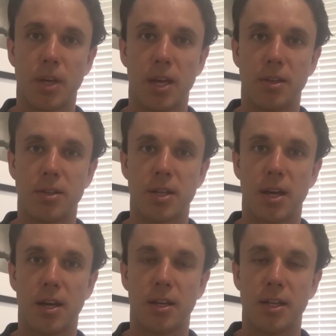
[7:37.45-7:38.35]
And
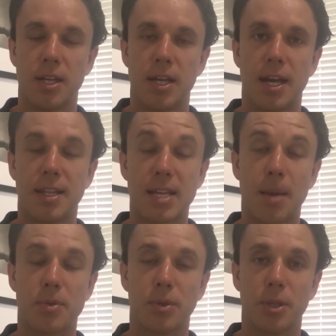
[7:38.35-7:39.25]
it's
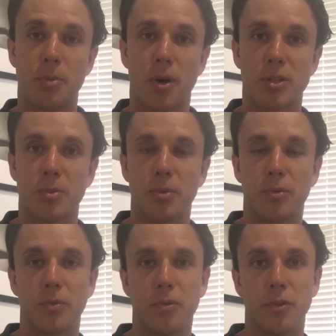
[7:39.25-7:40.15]
absolutely
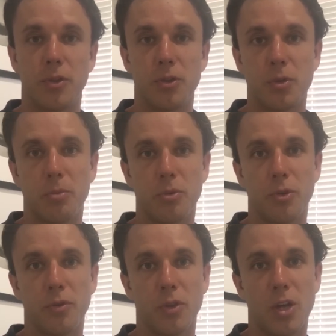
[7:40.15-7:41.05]
possible for you to
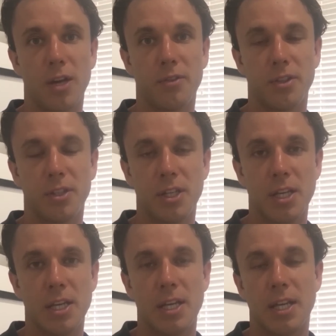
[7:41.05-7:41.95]
improve your life
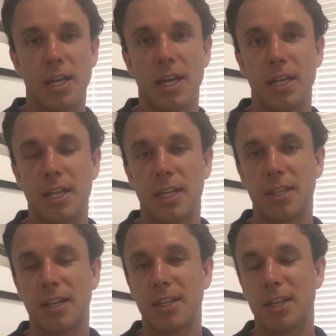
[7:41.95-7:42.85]

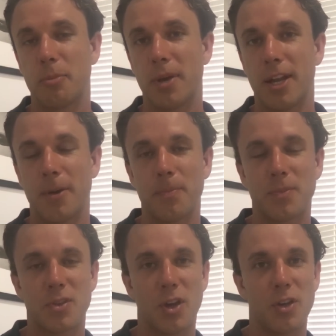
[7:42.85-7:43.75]
and get better.
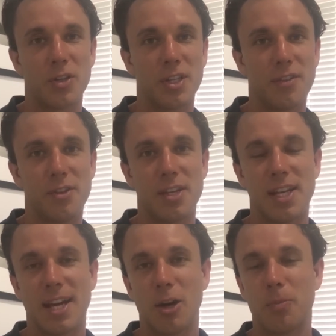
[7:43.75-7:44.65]
So if you
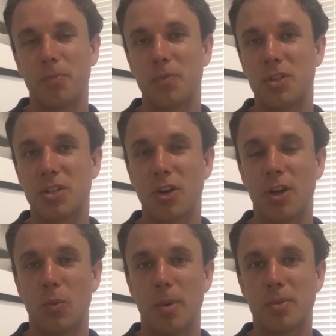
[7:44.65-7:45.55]
need help, just go
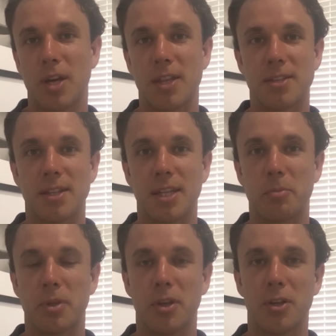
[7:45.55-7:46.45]
to the website. There's a
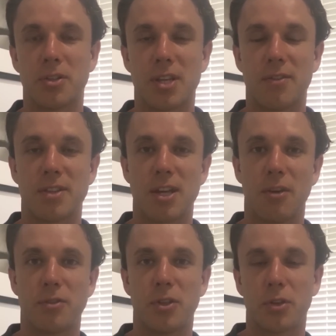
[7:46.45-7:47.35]
link below,
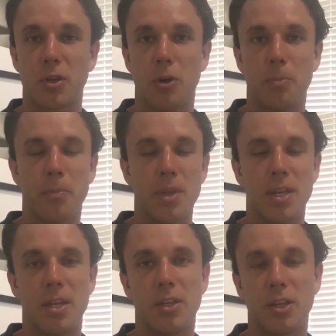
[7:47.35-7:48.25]
cfshealth.com.
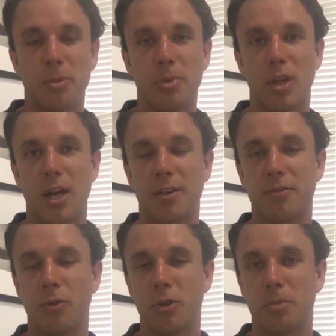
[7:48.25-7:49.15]
You can apply
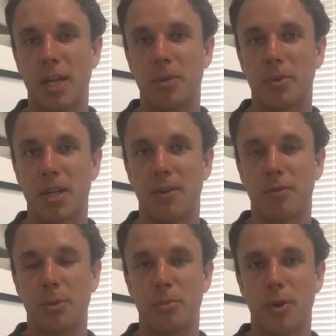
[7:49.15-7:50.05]
for the Platinum
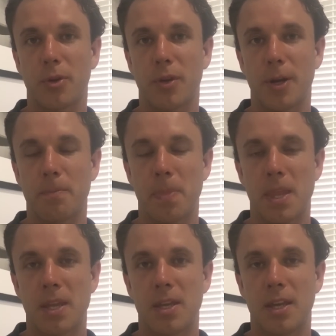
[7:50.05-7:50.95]
Recovery Program,
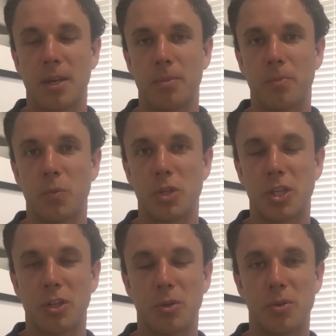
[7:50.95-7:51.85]

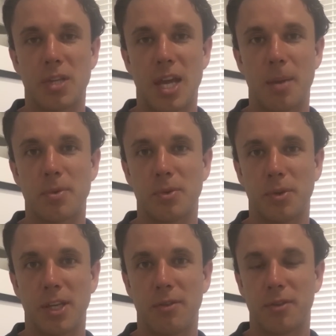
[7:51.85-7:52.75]
which includes
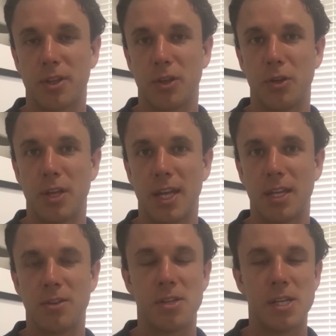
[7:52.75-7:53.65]
absolutely everything you
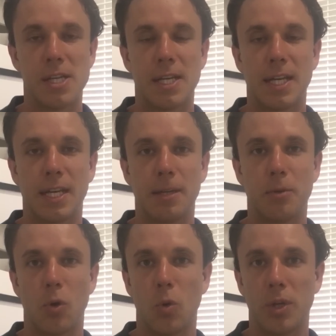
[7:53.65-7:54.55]
need,
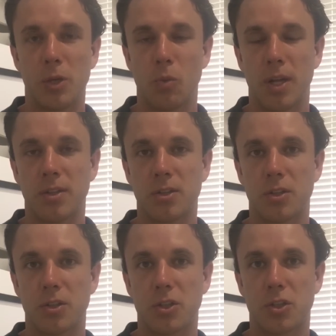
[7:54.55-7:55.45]
all in one
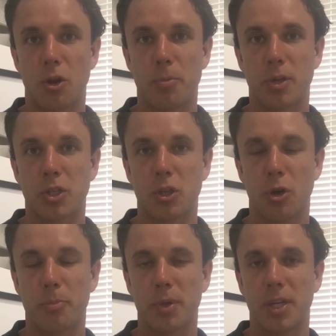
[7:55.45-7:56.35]
stop
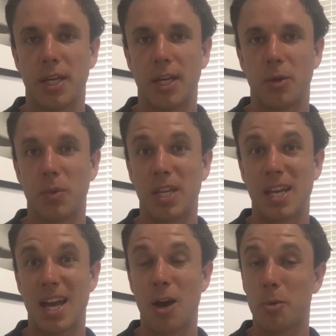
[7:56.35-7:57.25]
shop.
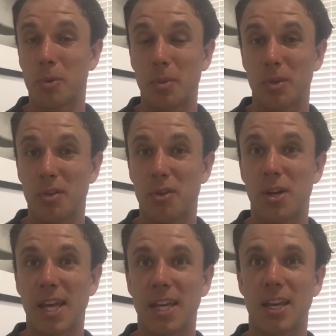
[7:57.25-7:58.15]
We are helping people in
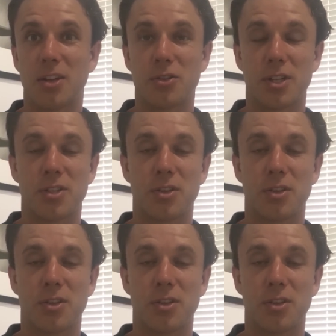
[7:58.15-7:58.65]
38 countries.